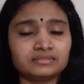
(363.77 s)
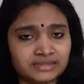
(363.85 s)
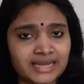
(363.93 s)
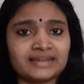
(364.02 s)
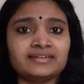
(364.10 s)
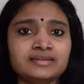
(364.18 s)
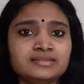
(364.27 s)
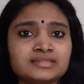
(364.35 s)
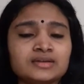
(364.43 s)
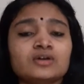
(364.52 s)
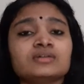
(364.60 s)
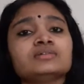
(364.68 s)
techniques
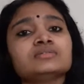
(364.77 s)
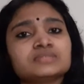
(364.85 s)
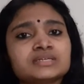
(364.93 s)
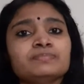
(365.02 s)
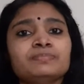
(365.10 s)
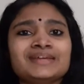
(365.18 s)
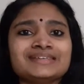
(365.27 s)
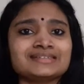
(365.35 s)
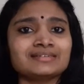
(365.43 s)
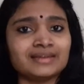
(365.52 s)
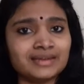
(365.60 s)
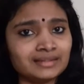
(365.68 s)
or some
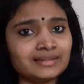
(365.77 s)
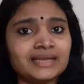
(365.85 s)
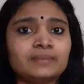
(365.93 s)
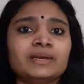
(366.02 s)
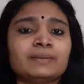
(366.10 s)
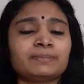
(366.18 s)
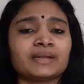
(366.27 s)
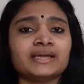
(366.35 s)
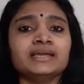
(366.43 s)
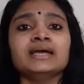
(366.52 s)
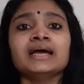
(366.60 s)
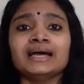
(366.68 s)
pre-screening they'll be
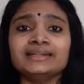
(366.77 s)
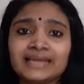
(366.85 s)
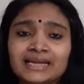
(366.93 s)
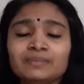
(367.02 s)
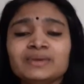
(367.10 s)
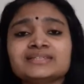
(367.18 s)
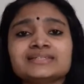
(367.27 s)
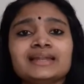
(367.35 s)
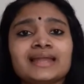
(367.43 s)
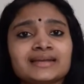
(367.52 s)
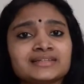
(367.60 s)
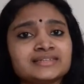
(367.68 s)
applying, and they'll be
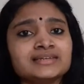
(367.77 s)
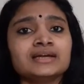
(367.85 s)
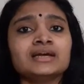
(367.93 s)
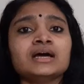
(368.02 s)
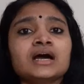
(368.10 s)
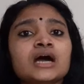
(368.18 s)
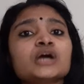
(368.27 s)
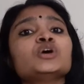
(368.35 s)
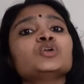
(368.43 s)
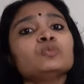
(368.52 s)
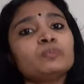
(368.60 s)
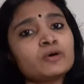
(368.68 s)
selecting a
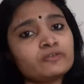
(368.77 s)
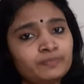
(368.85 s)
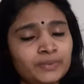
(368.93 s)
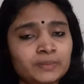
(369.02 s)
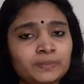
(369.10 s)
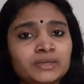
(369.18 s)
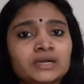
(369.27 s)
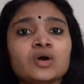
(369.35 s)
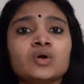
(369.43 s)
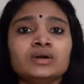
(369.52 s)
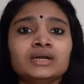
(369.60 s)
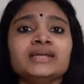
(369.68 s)
group of people.
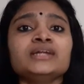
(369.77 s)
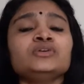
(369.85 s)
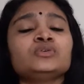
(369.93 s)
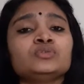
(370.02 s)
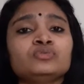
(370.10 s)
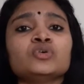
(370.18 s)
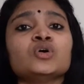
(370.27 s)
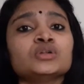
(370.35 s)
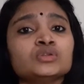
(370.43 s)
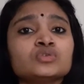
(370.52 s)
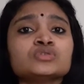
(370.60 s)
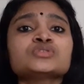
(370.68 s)
Only for
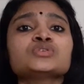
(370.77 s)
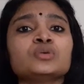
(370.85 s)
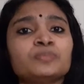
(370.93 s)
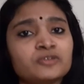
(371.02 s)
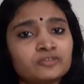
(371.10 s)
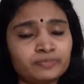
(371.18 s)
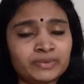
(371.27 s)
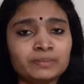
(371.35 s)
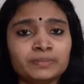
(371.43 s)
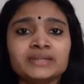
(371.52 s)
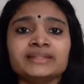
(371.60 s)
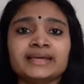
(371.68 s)
those group of
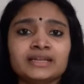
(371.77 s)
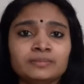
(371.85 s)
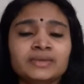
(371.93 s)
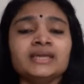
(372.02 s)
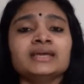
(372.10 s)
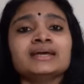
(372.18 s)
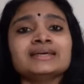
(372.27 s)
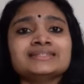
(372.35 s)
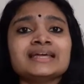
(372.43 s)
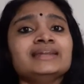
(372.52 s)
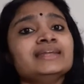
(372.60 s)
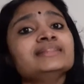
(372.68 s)
people they'll be
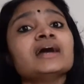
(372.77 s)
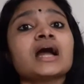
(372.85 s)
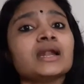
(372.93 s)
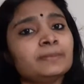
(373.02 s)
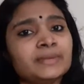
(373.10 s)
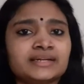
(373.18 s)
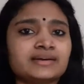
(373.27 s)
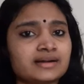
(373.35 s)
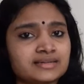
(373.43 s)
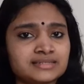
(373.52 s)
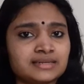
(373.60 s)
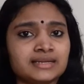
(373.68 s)
sending the admit
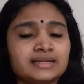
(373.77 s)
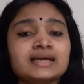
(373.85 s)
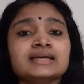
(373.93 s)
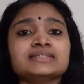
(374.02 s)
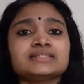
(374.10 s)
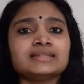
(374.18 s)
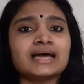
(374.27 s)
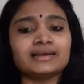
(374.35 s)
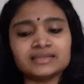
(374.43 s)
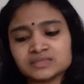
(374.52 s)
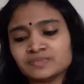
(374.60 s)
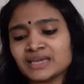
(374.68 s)
cards, right? That
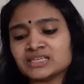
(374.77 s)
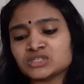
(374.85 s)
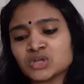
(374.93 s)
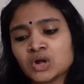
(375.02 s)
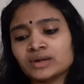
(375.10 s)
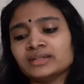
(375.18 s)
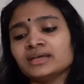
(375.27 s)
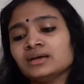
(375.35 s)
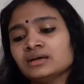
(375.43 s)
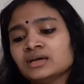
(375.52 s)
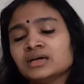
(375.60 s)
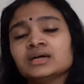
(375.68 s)
is based on
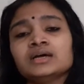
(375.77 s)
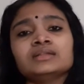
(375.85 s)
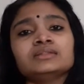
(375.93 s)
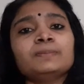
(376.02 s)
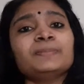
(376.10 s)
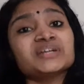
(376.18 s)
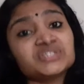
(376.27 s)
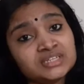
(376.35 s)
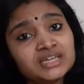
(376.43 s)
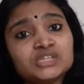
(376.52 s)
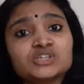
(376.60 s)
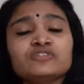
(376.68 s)
the
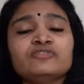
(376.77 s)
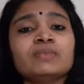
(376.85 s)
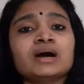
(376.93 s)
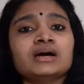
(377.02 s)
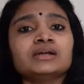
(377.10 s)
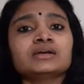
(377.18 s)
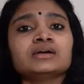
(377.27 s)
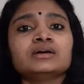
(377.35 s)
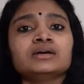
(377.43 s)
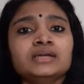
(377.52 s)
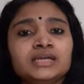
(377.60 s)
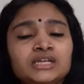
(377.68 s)
percentage of mark
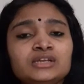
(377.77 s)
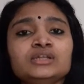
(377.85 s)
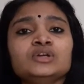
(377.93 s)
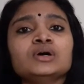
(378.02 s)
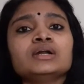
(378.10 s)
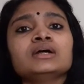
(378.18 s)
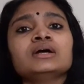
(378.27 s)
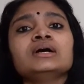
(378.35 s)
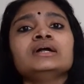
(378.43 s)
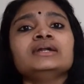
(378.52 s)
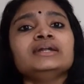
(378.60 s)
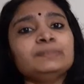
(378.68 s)
in your
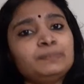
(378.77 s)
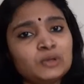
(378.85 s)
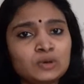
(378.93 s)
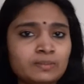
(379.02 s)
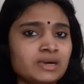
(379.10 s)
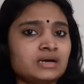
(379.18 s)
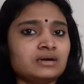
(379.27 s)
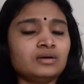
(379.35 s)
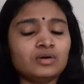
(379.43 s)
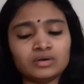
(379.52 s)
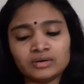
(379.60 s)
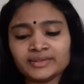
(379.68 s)
diploma,
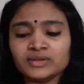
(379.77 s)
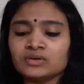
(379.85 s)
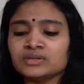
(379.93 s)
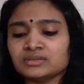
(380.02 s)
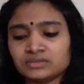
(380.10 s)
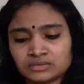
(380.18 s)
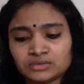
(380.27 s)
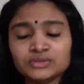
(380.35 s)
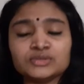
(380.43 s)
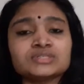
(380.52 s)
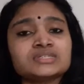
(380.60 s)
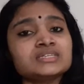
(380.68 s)
or the, all
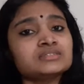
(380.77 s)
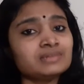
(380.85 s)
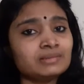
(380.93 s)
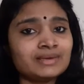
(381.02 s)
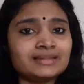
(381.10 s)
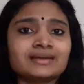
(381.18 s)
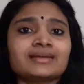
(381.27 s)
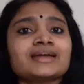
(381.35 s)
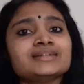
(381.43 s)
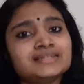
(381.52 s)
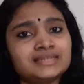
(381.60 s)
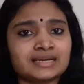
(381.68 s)
those things will be the
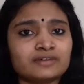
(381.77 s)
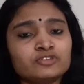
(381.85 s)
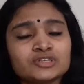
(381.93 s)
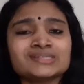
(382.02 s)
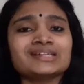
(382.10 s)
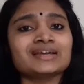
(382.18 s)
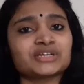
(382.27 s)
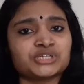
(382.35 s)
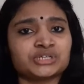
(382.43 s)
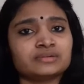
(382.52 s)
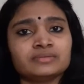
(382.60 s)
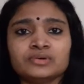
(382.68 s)
criteria for
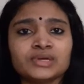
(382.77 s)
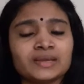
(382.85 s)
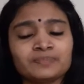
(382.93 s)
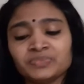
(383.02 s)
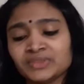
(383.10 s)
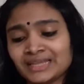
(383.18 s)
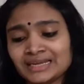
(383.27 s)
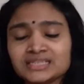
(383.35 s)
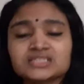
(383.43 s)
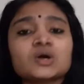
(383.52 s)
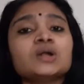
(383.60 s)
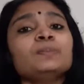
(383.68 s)
selection. Okay, that
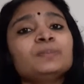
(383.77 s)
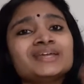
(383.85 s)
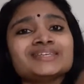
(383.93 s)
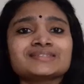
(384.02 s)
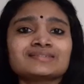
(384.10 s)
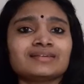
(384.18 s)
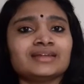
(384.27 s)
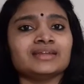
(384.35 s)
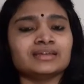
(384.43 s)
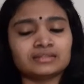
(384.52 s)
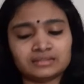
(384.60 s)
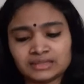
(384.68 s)
is called
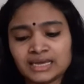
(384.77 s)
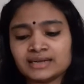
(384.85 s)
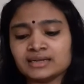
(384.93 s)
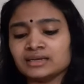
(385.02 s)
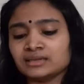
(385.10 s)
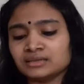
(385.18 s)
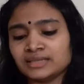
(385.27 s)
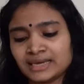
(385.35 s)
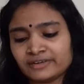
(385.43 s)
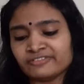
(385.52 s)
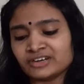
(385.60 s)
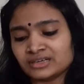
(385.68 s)
pre-screening. They
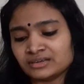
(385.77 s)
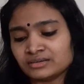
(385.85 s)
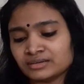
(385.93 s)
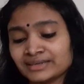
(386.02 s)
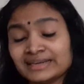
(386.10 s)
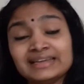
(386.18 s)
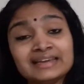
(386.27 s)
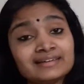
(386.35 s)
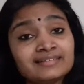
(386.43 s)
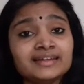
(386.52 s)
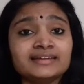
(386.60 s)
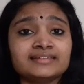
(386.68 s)
have
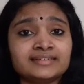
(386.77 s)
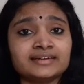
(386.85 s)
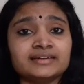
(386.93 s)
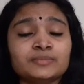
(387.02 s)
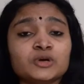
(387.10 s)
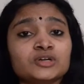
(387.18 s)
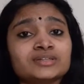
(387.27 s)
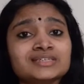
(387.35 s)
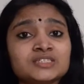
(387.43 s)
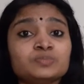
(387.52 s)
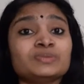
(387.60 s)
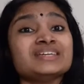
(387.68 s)
clearly written about
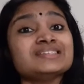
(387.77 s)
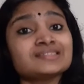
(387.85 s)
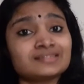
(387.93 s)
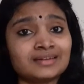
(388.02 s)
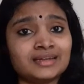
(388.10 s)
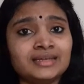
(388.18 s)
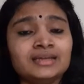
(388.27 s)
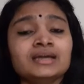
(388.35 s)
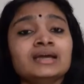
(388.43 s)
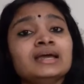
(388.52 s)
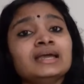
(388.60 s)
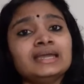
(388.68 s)
this pre-screening
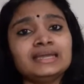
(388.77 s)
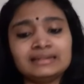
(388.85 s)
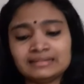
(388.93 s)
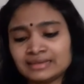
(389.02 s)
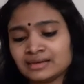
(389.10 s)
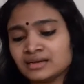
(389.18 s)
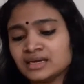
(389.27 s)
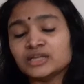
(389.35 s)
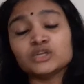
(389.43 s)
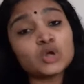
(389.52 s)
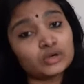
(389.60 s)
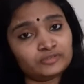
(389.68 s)
in the
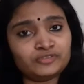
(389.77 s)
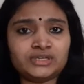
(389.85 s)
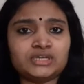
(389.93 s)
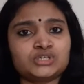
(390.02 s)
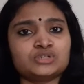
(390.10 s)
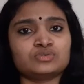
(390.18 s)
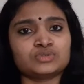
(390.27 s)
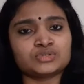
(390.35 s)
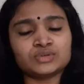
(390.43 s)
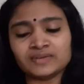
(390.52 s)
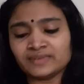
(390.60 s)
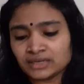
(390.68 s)
notification also.
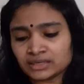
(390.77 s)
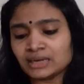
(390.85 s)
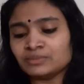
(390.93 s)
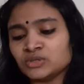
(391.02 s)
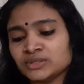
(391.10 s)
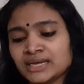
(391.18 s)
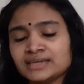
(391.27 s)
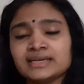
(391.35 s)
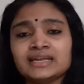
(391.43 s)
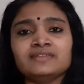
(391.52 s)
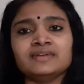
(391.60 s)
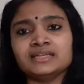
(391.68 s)
Okay, we'll come to that
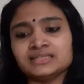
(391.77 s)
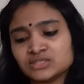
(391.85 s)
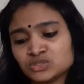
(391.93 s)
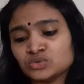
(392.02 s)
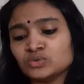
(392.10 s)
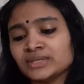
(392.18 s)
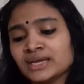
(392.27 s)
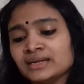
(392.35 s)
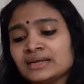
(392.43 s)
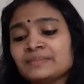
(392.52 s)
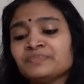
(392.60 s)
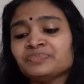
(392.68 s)
anyway. Just know
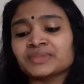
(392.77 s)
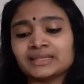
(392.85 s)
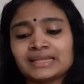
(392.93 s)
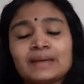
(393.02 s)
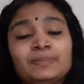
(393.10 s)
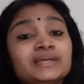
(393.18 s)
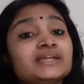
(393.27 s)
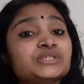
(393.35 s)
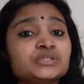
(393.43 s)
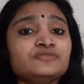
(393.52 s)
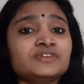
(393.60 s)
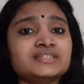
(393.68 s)
that the
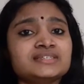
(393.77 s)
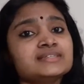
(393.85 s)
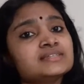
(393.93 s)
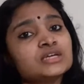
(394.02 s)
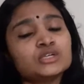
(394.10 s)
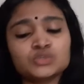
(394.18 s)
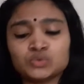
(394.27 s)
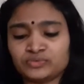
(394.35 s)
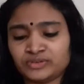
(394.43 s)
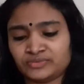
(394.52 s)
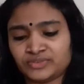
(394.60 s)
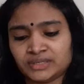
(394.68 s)
application fees is
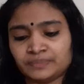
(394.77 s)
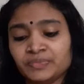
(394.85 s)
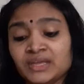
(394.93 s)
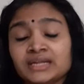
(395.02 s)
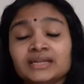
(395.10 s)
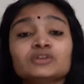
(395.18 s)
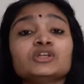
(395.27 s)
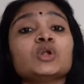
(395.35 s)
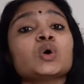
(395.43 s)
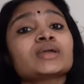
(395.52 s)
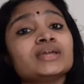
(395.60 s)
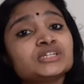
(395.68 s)
250. Now, the
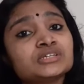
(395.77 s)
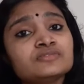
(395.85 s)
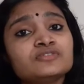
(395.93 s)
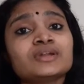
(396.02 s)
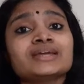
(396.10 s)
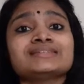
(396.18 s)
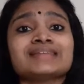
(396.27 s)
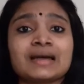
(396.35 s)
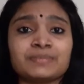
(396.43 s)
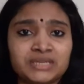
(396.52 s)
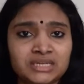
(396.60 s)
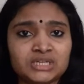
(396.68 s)
location for
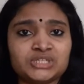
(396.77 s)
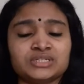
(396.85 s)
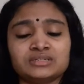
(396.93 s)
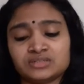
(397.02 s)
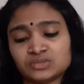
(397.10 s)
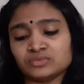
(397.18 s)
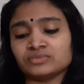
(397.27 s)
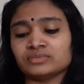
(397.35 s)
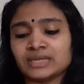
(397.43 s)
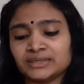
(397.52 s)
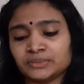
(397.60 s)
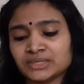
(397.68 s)
examination. So,
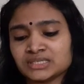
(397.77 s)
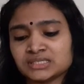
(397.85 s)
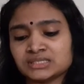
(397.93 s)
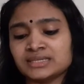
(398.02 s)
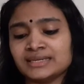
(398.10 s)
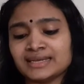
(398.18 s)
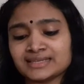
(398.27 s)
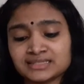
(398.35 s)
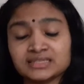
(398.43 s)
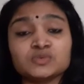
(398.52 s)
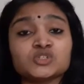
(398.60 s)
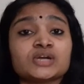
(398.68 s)
that was the next
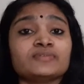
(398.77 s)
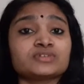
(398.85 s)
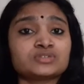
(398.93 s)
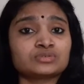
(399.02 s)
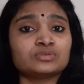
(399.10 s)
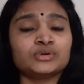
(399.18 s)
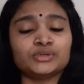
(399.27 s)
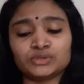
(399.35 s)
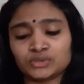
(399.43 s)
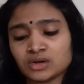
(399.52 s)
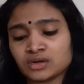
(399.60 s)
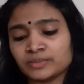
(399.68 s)
thing which I was going to
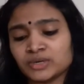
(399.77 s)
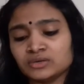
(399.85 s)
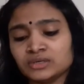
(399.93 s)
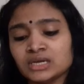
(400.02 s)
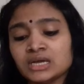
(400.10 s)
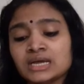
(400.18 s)
talk about.